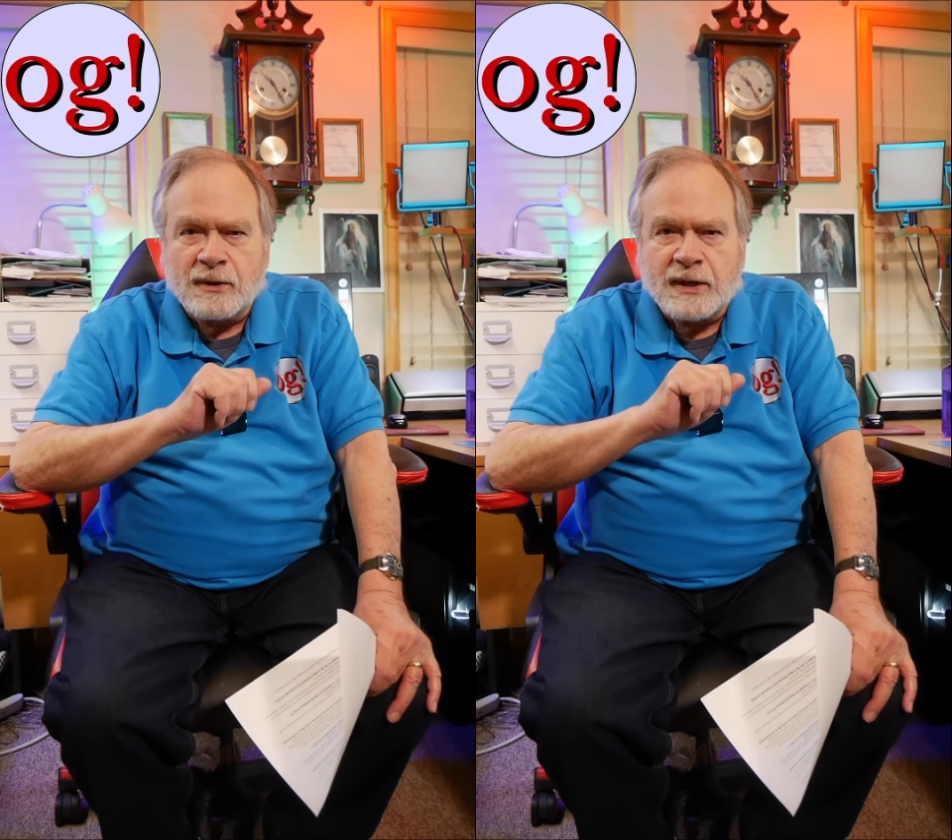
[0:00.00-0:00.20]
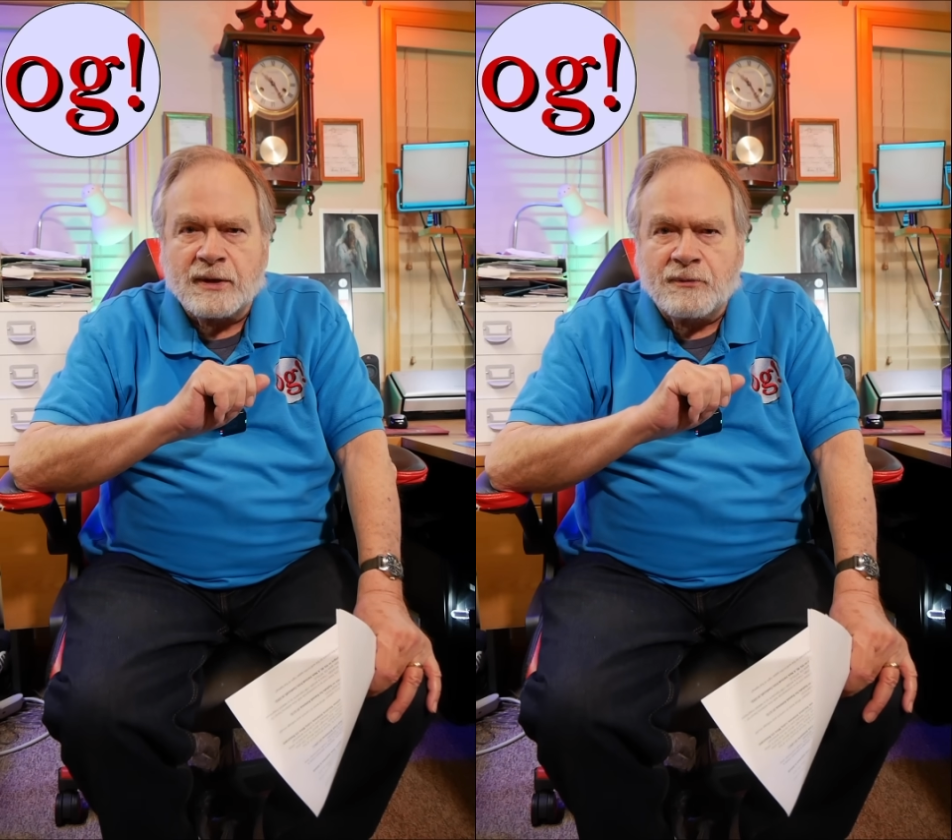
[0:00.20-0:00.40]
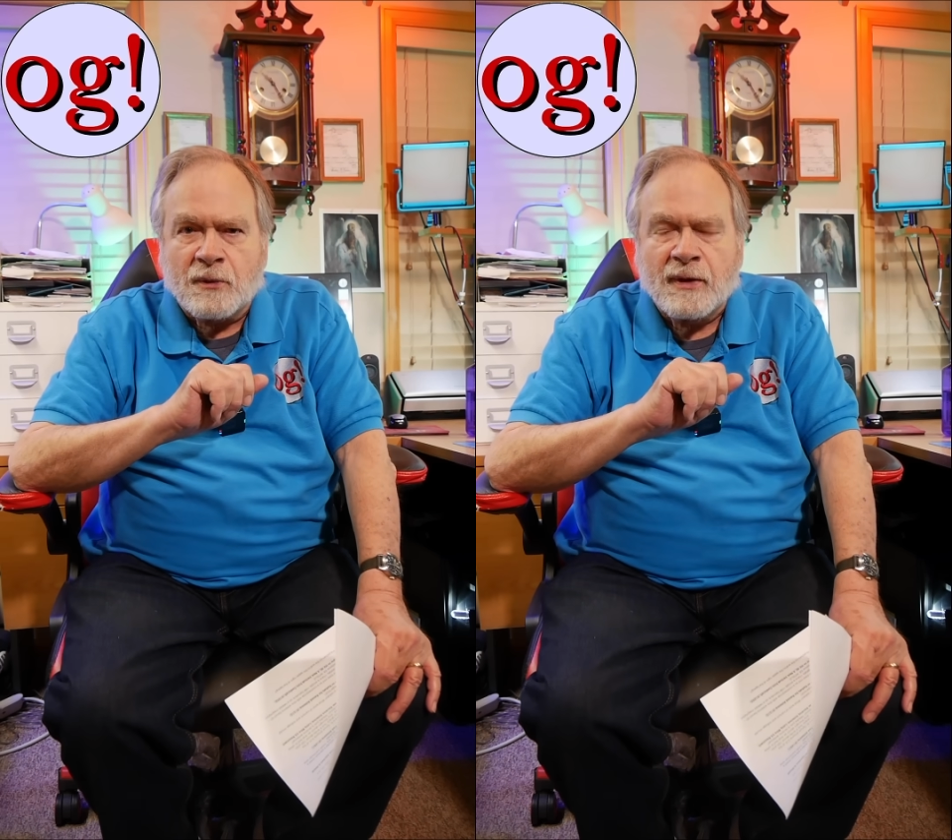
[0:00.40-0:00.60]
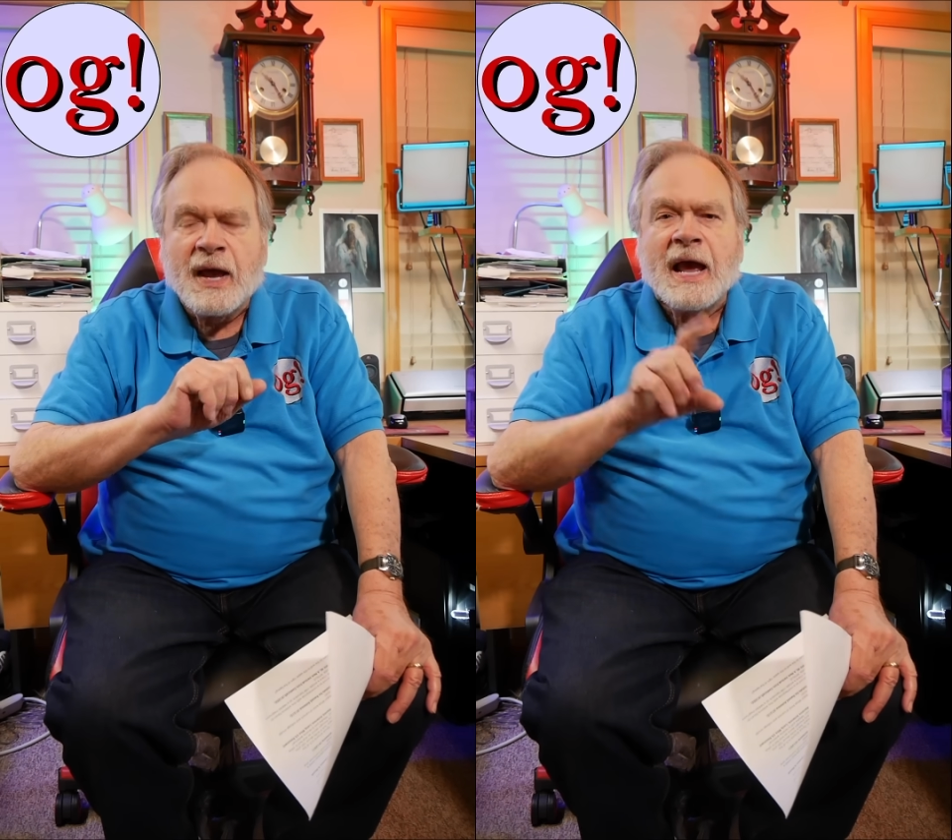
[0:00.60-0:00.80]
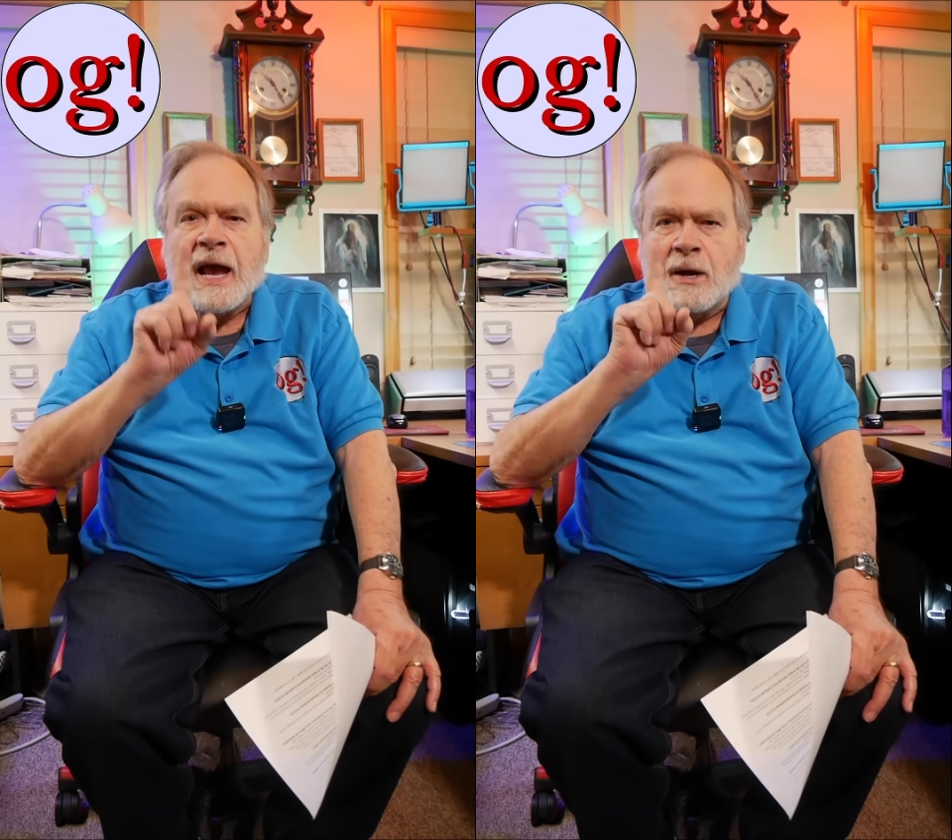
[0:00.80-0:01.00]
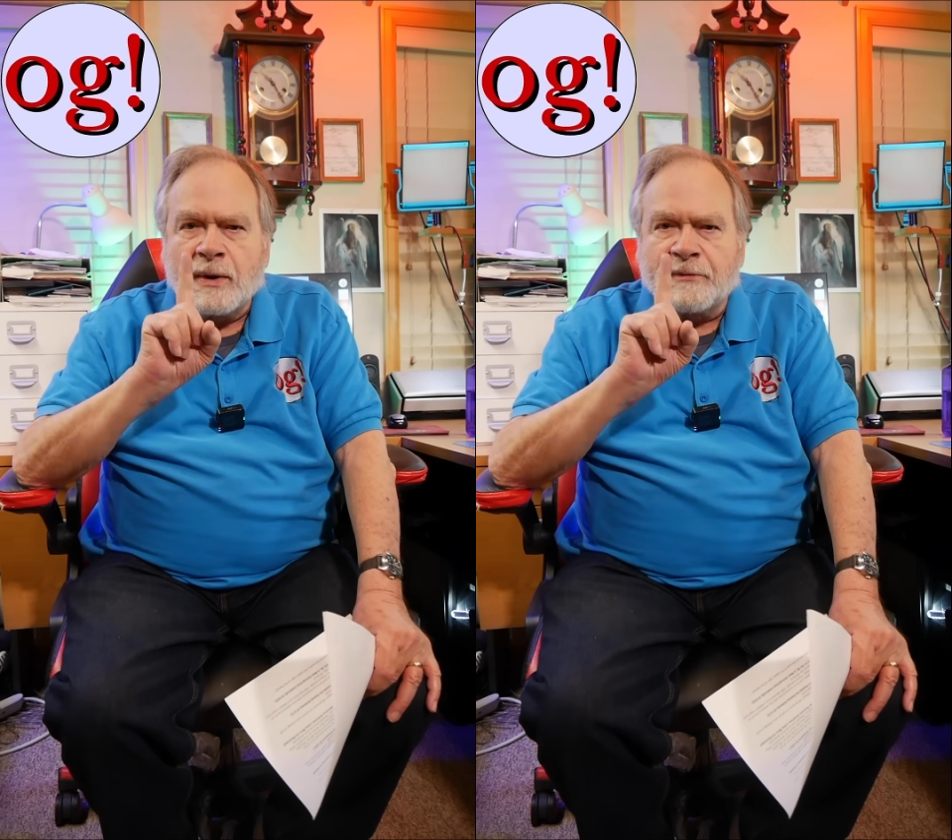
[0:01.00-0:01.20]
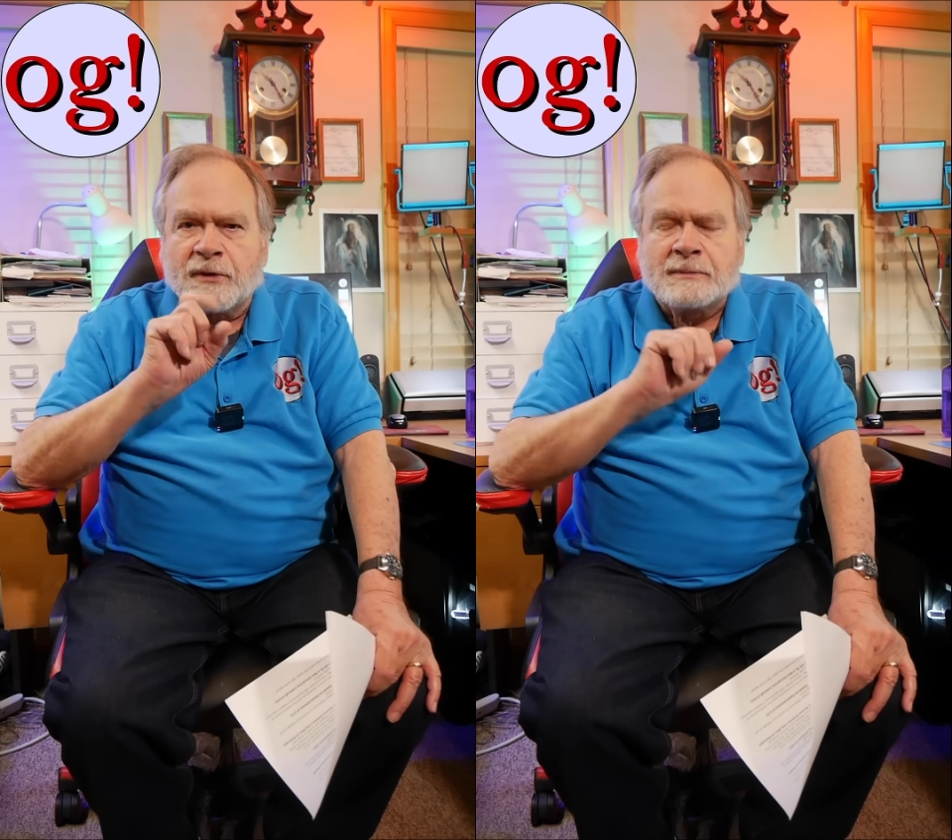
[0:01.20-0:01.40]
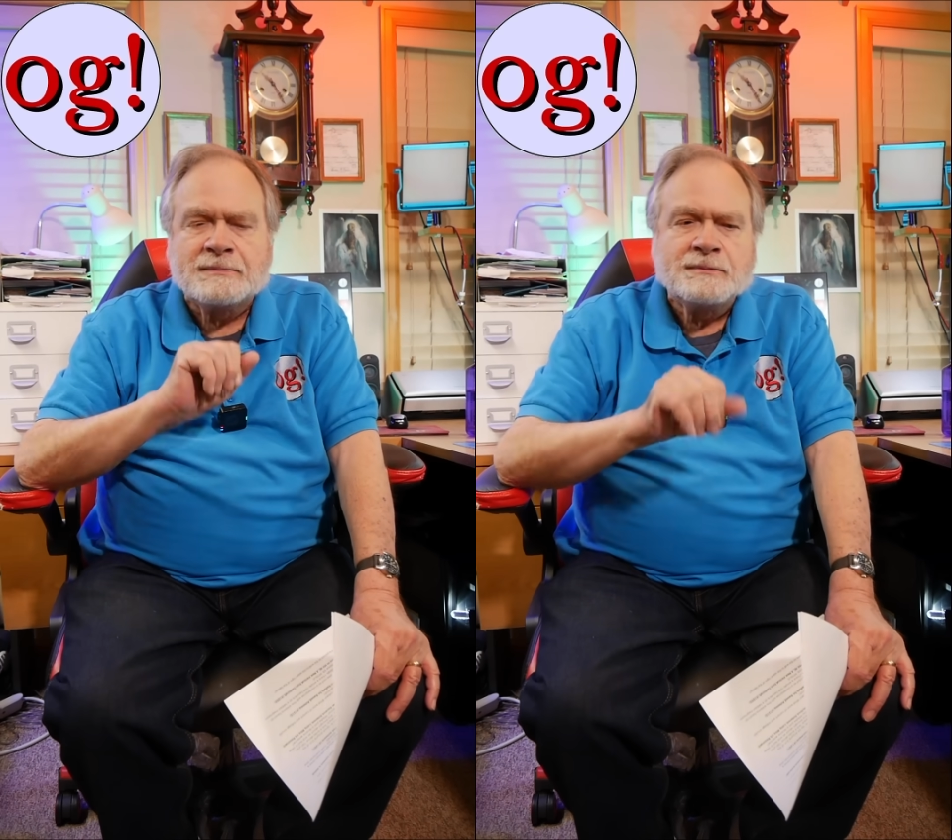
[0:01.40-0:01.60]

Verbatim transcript: looking for. However,